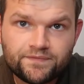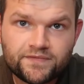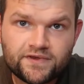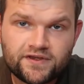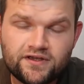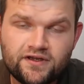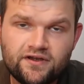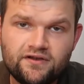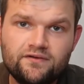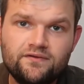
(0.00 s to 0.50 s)

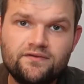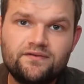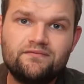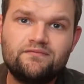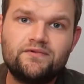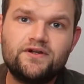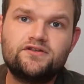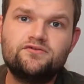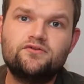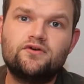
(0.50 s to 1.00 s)
So
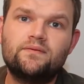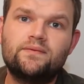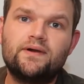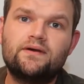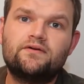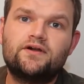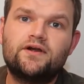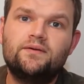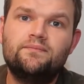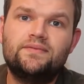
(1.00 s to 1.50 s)
we're talking
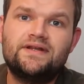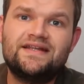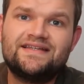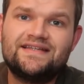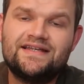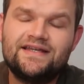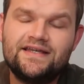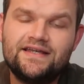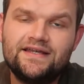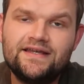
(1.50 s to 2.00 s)
about companies
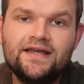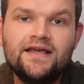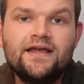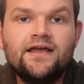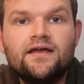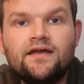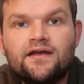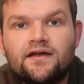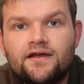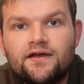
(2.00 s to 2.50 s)
here
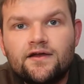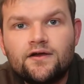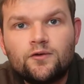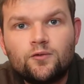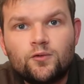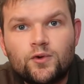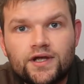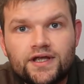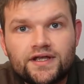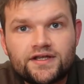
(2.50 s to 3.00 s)

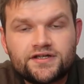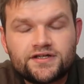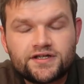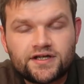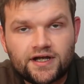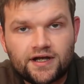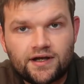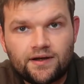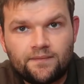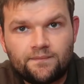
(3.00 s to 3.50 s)
which
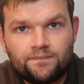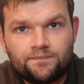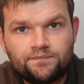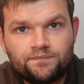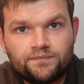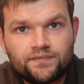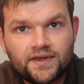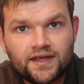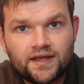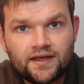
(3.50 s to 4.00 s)

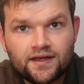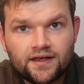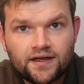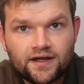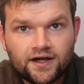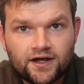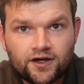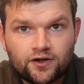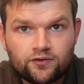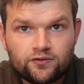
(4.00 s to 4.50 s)

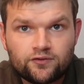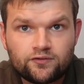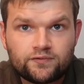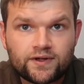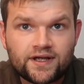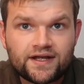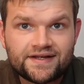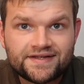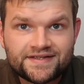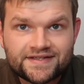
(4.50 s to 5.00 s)
own
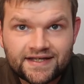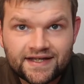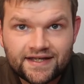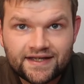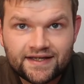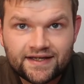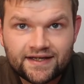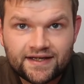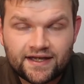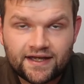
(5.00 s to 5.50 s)
real
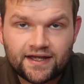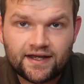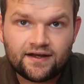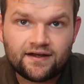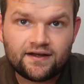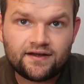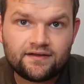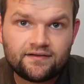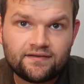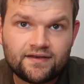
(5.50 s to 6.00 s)
estate,
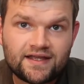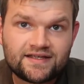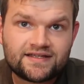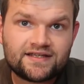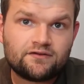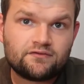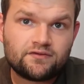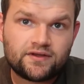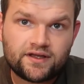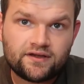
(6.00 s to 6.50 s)
and that's
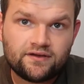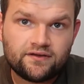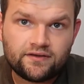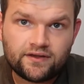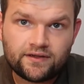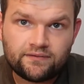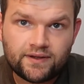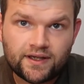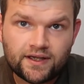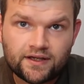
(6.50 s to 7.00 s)
how they earn
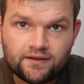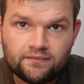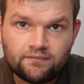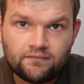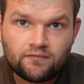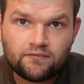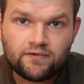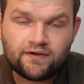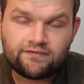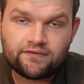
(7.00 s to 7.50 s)
their
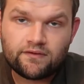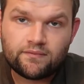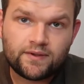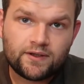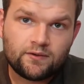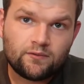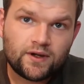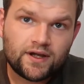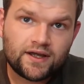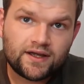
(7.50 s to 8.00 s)
income, whether it
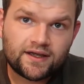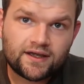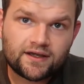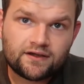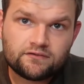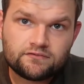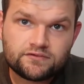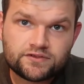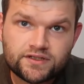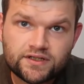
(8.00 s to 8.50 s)
be
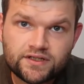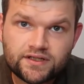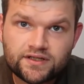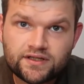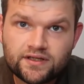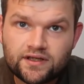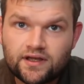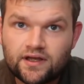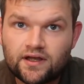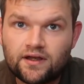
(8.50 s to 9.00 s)

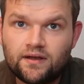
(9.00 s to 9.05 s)
warehouses,